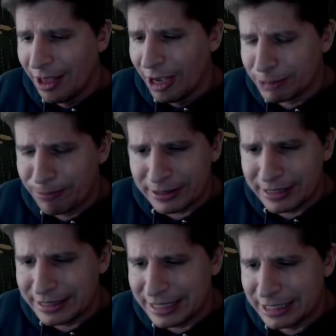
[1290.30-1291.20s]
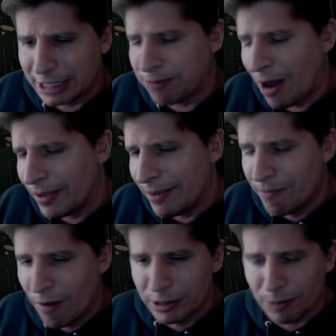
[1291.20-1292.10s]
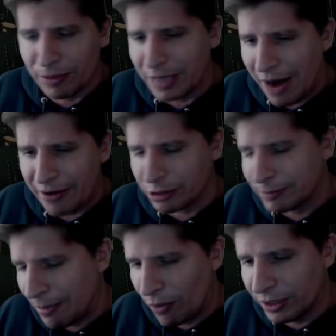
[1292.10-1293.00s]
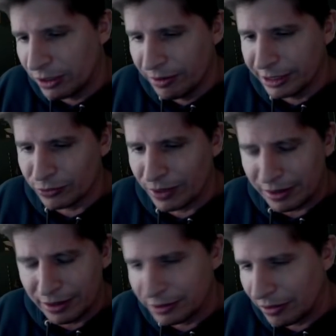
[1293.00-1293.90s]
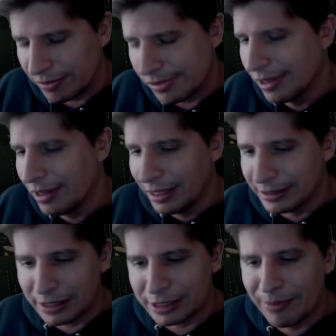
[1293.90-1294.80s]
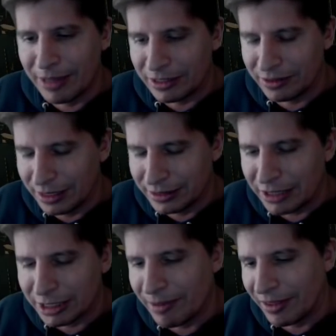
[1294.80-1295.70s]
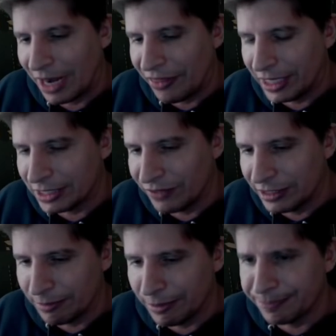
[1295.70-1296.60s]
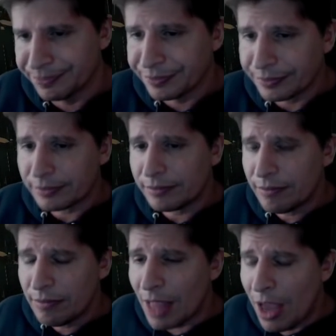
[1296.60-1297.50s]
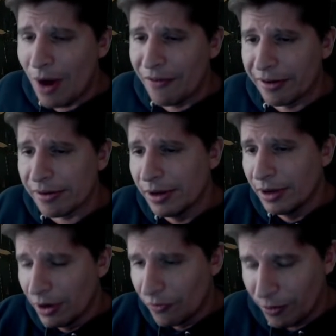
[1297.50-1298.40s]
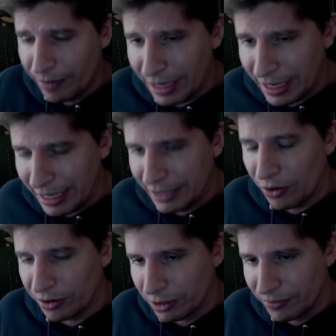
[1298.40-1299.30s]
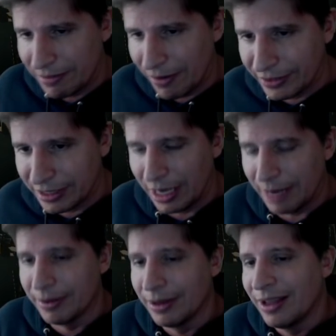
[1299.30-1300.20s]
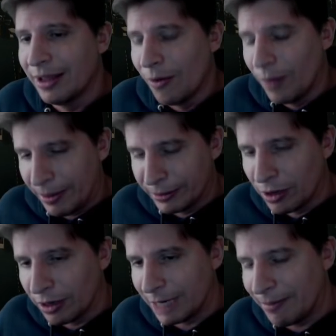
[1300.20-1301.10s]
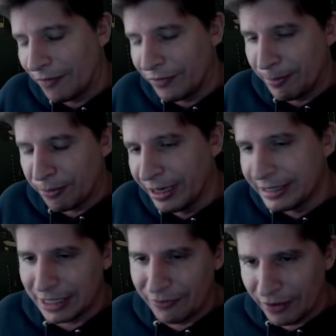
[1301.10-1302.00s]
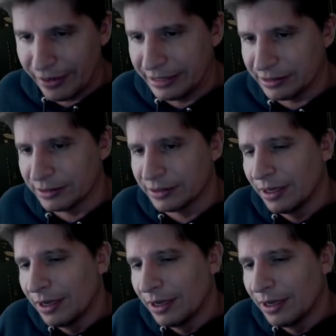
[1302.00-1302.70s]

especially since it's probably multiple characters people would do this with. So it's not something that I think is feasible. However, from an article I read around the time, when they were talking about the preset variations,